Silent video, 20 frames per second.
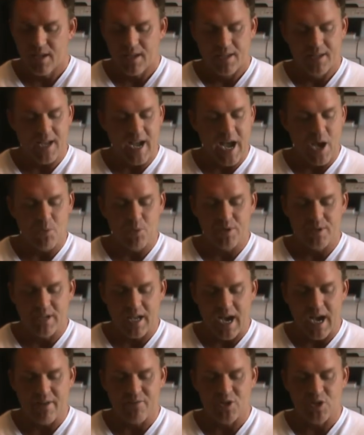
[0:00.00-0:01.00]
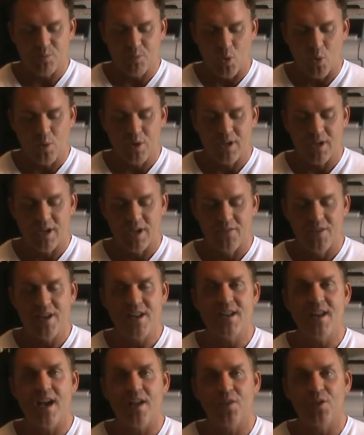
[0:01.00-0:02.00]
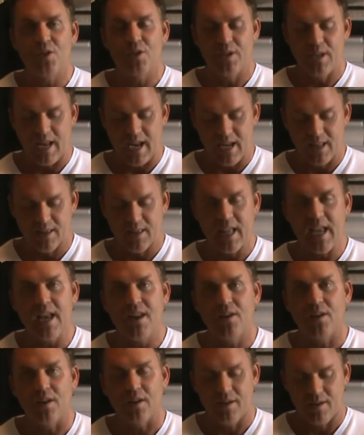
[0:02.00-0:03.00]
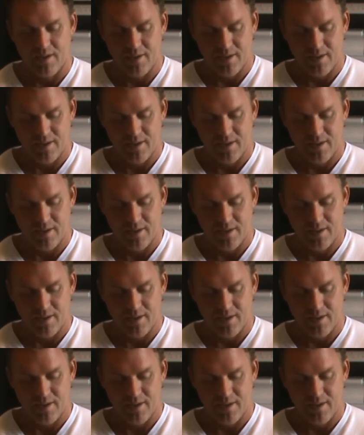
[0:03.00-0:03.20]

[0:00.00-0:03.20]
God would not have spoken of another day later.